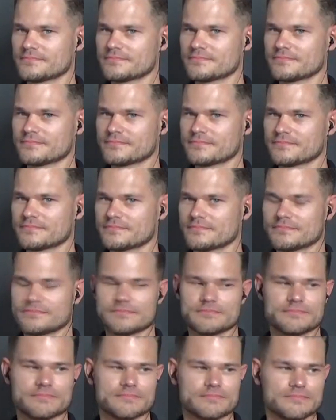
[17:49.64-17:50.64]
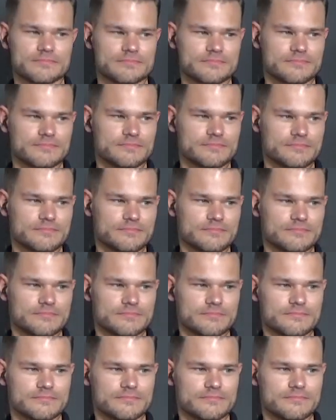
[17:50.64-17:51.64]

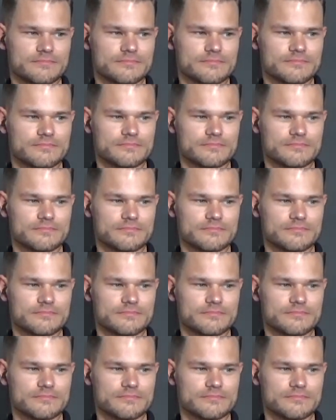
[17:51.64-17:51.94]
(not speaking)